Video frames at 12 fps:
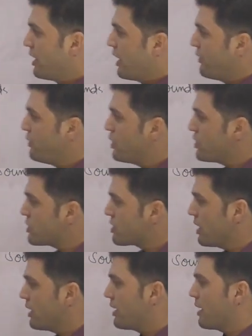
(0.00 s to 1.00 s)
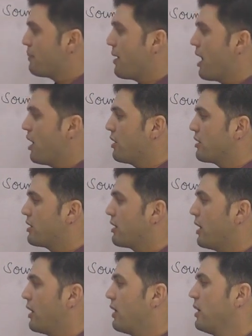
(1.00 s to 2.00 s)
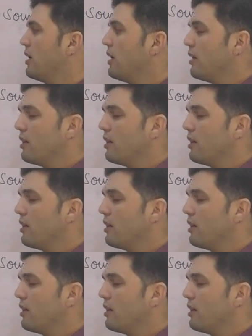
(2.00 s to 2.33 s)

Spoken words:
If you just think about the